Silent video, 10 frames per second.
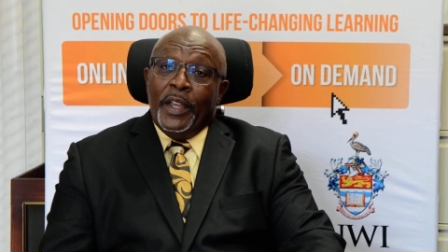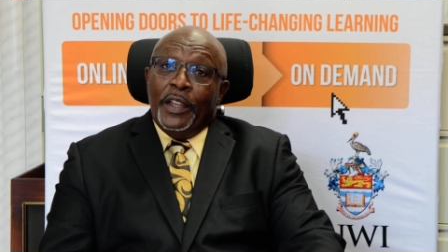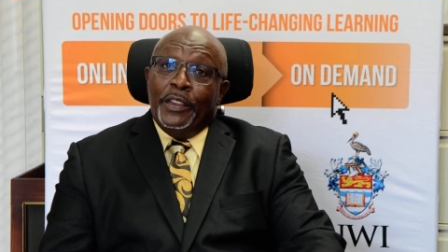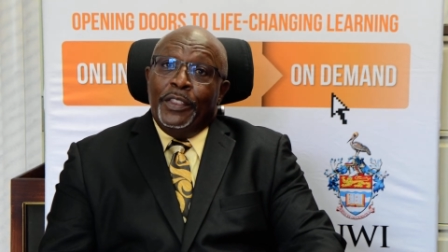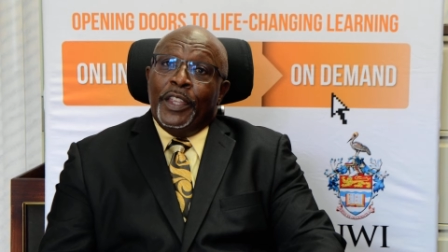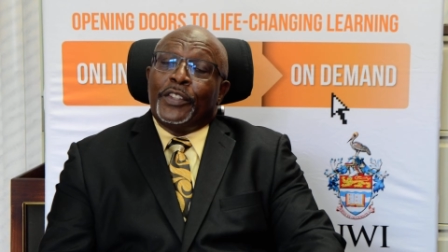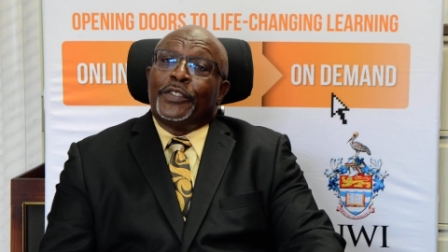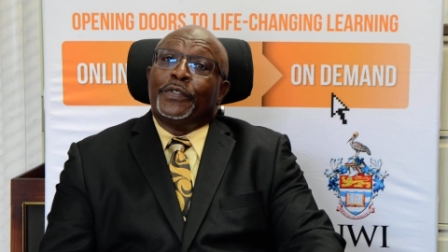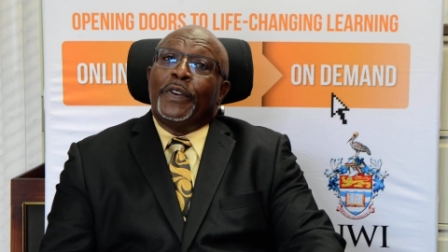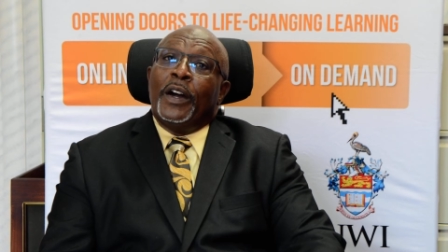
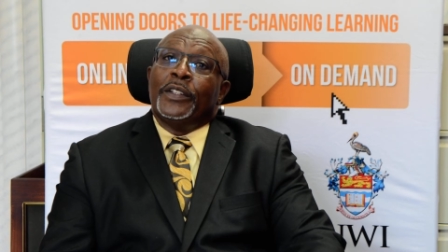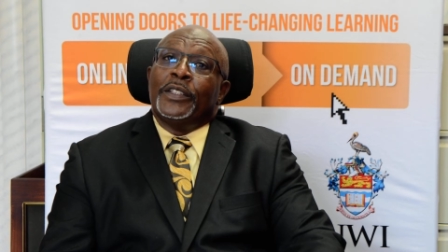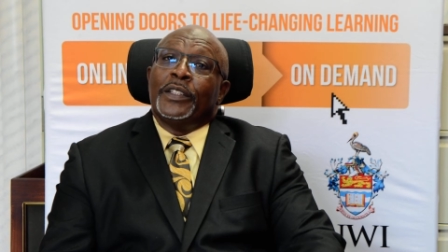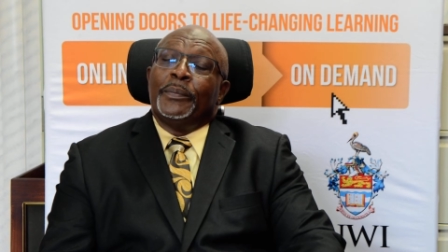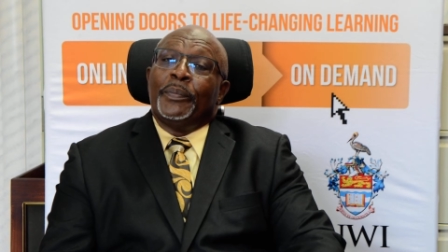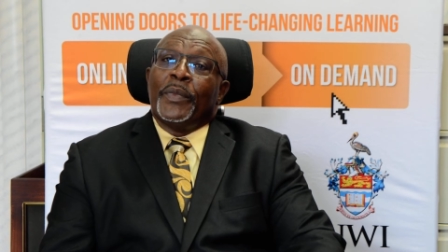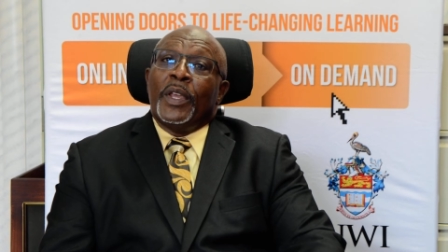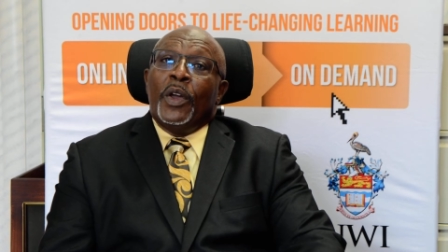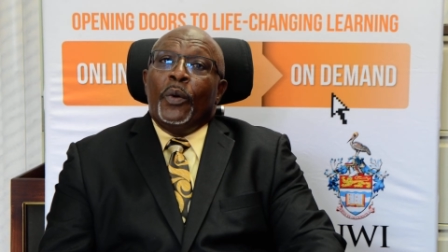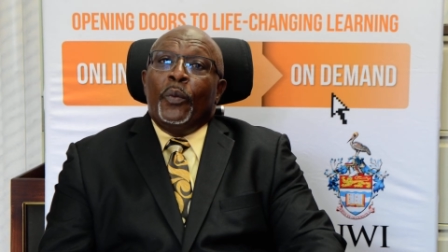This fund
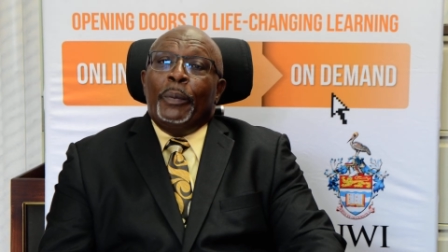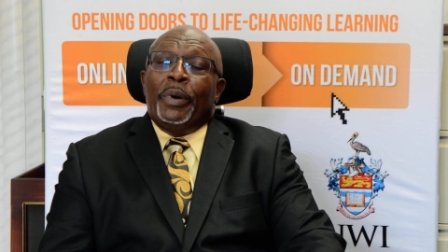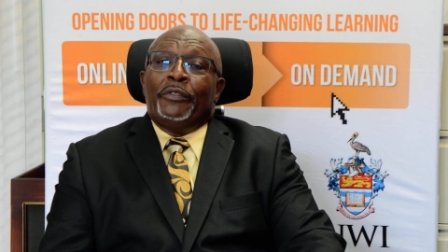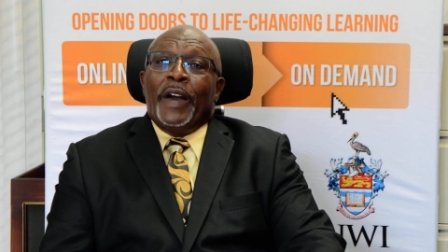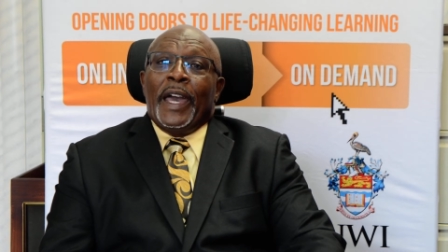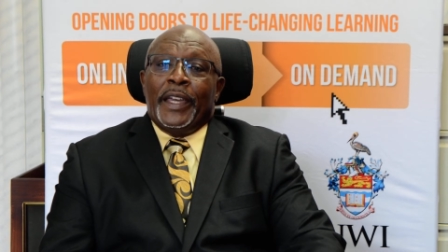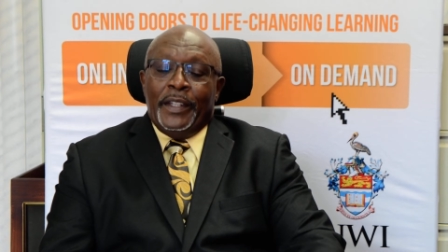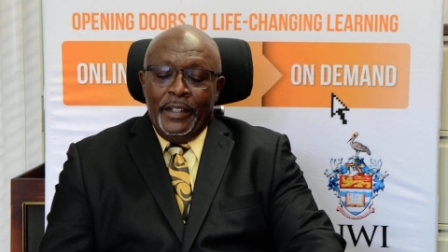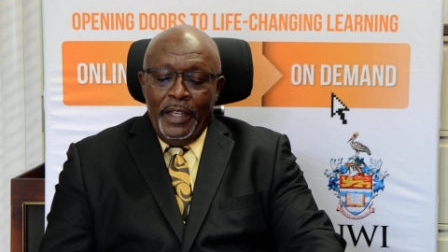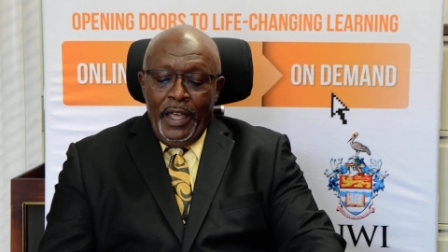will
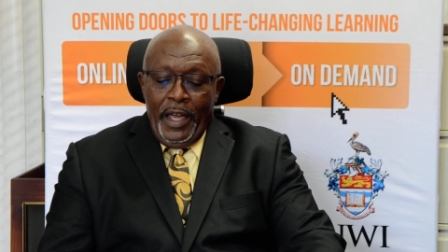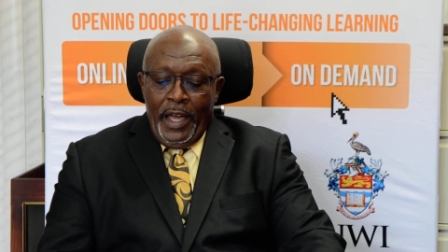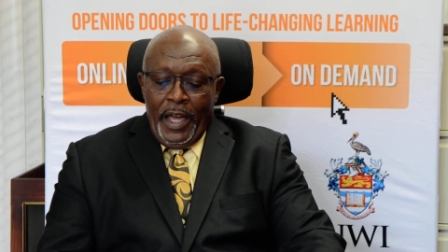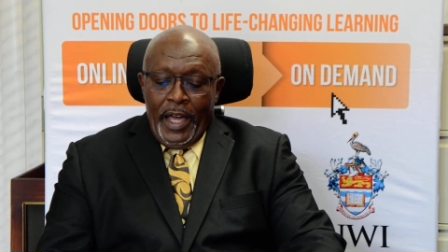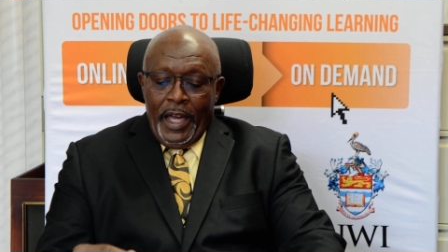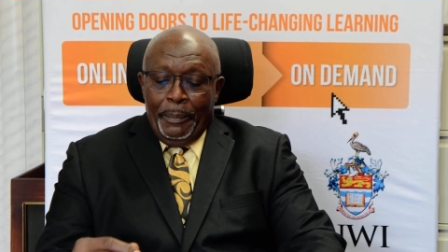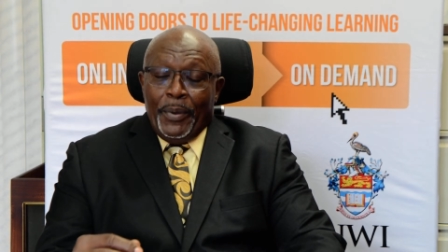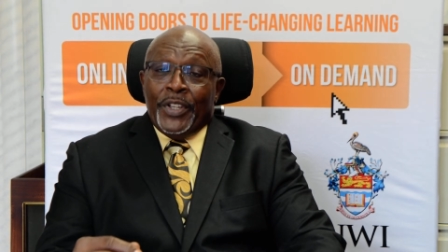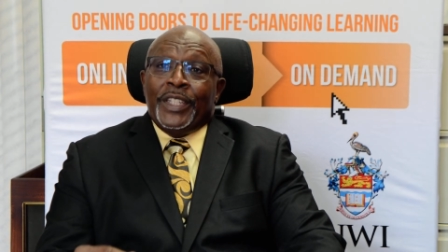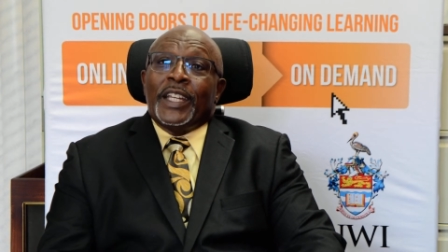provide a
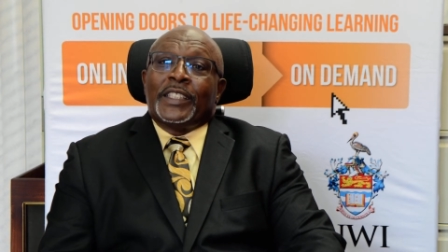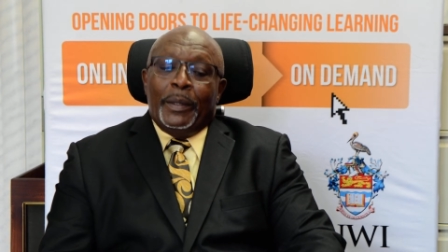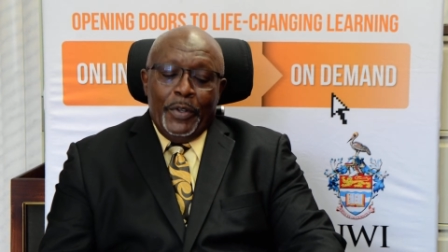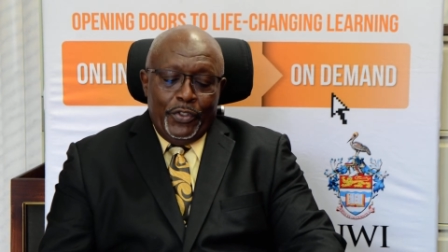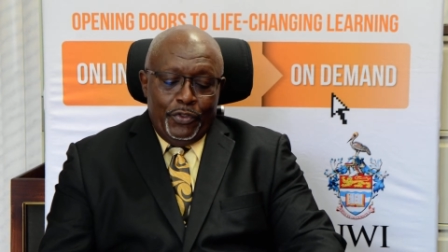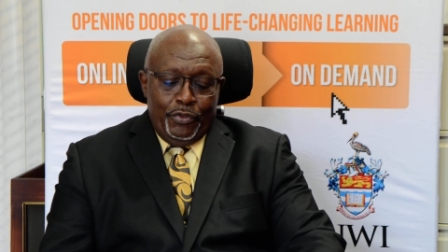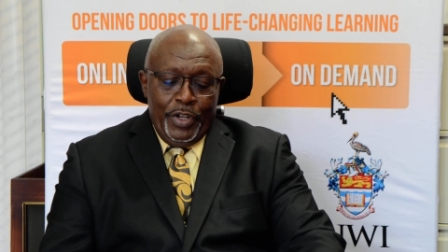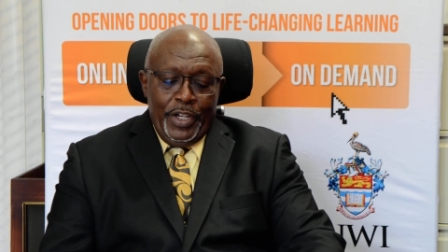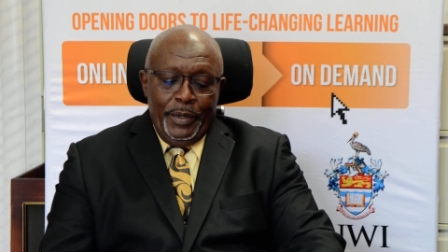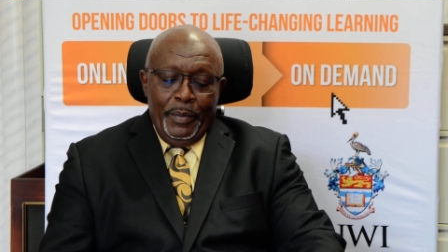predictable
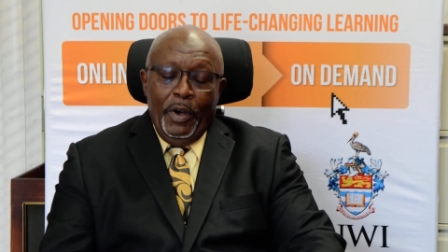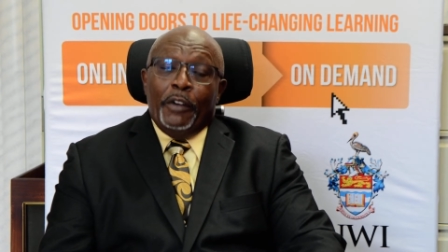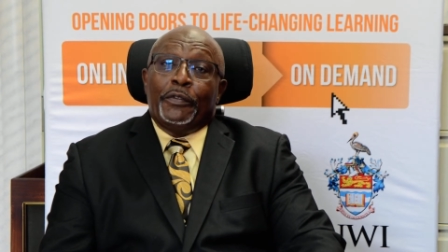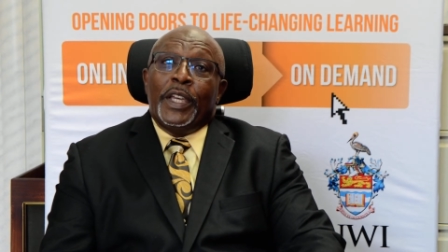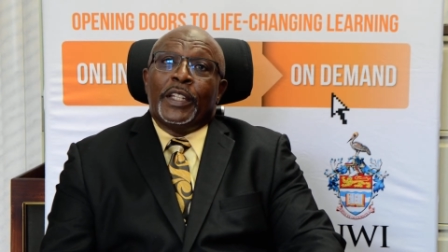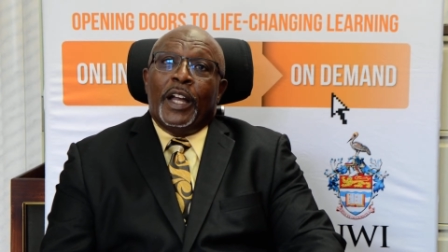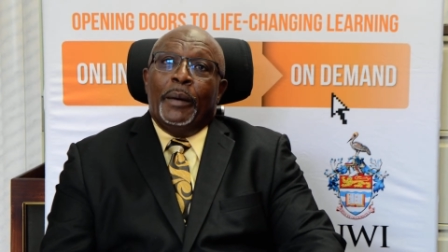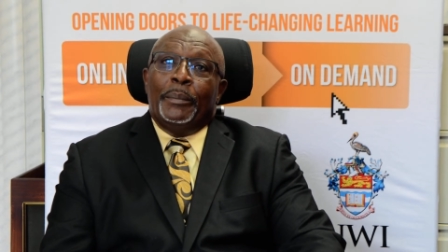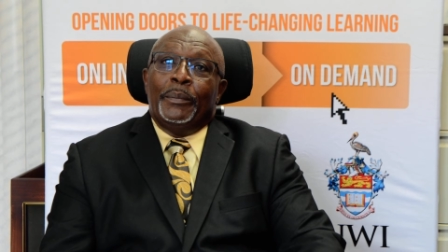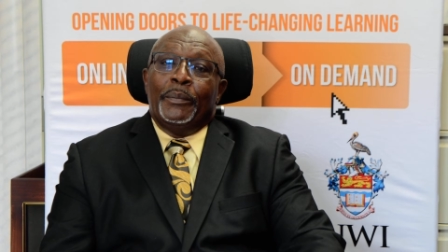stream of
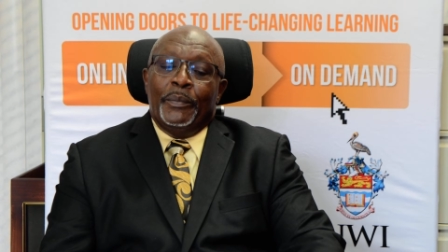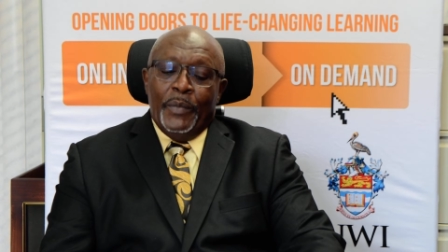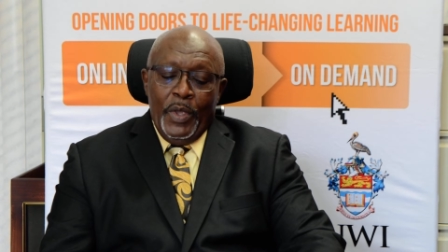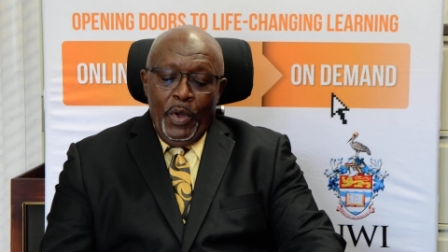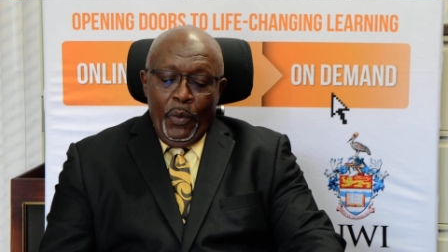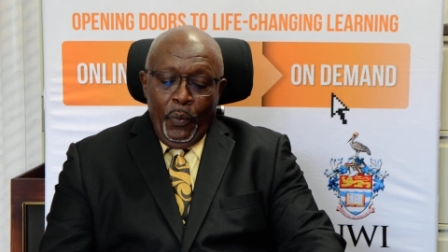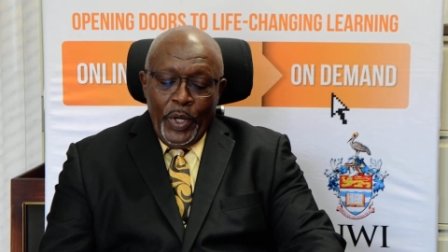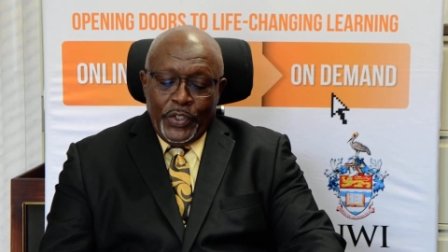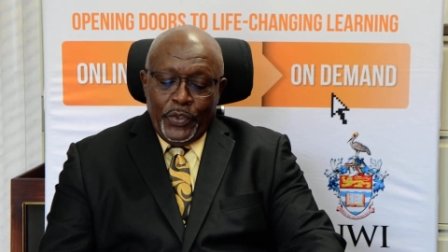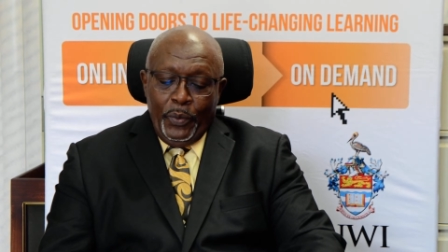income
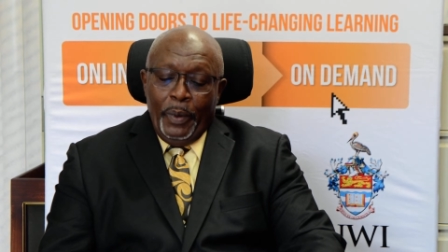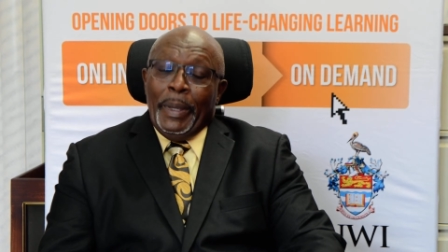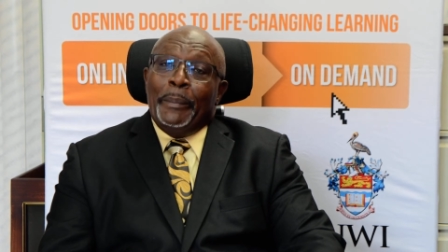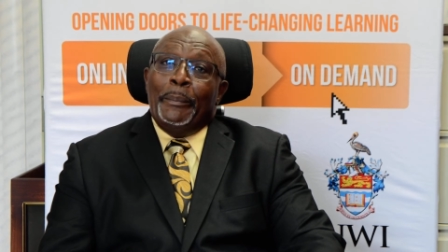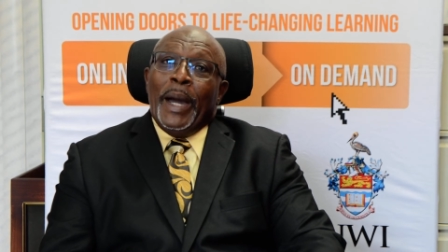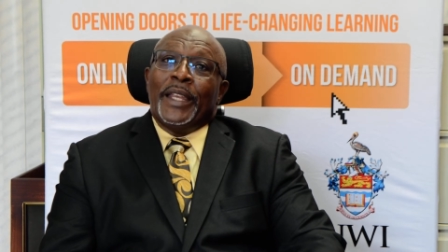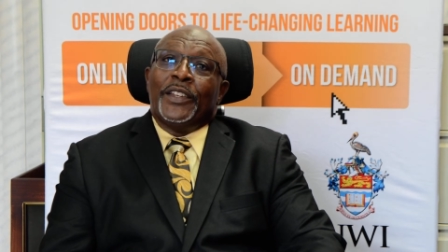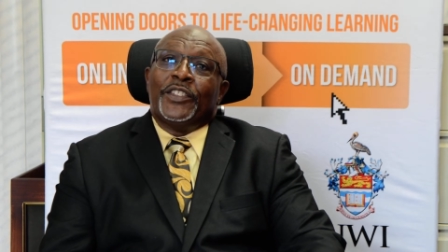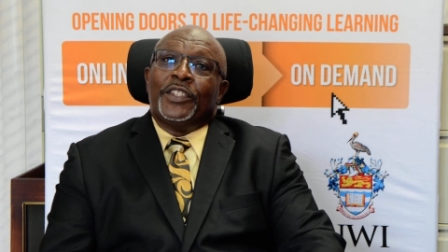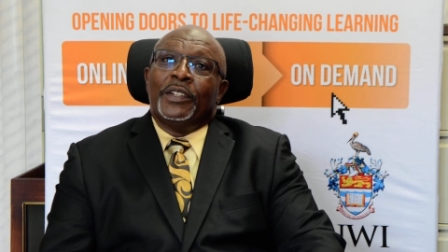which will be
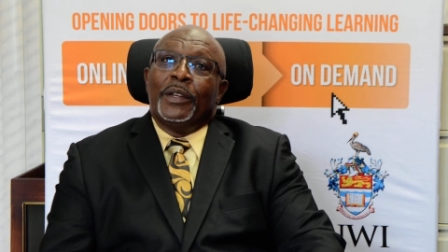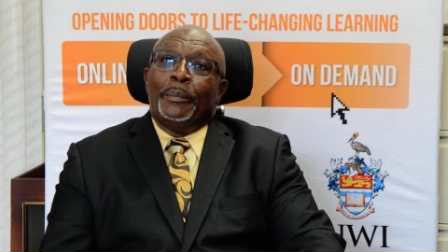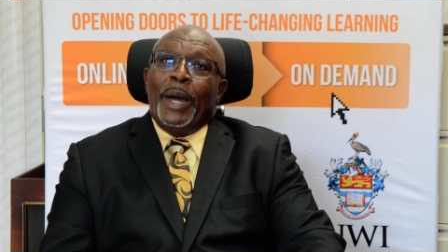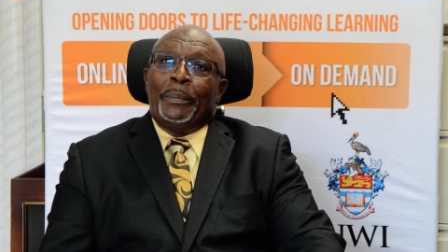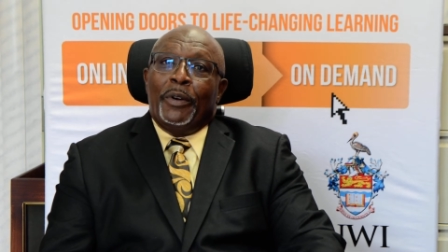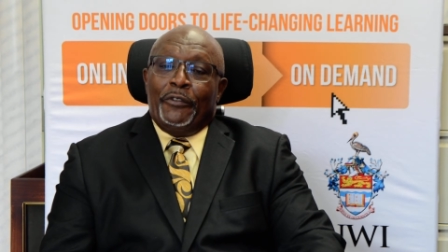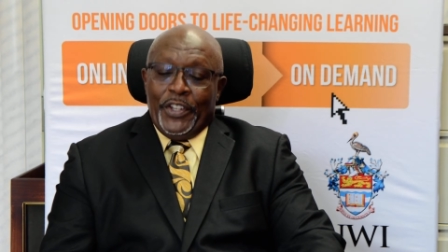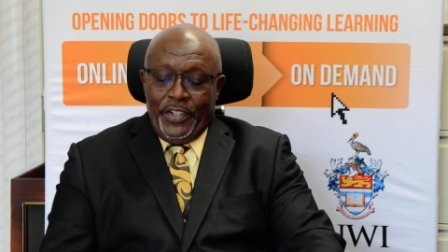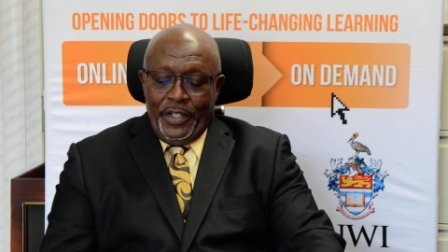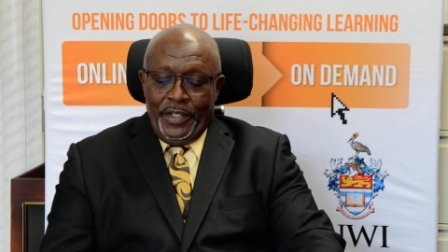managed by
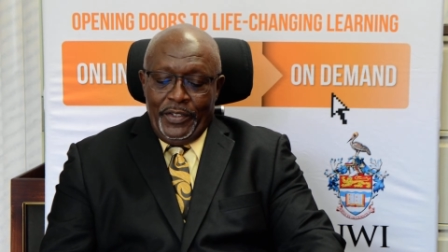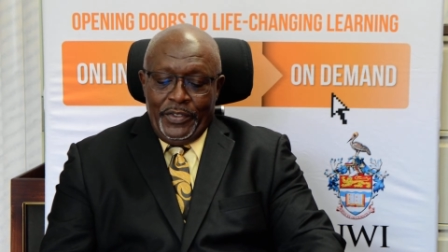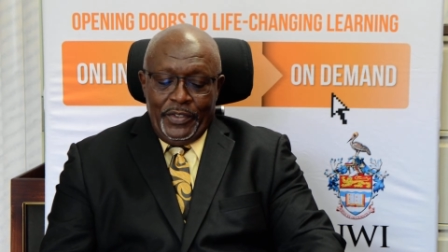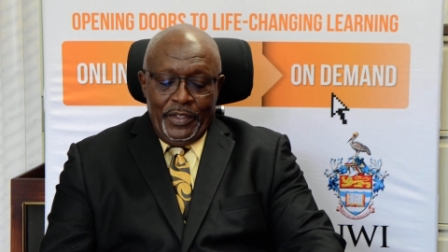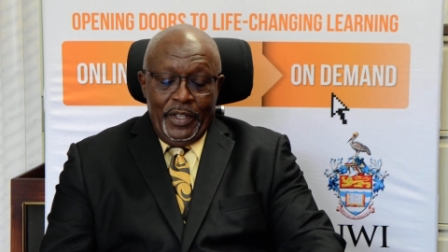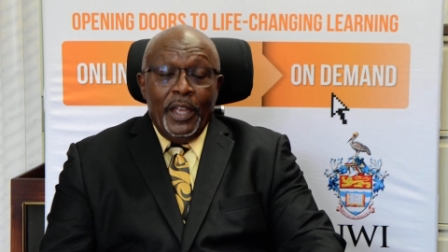professionals,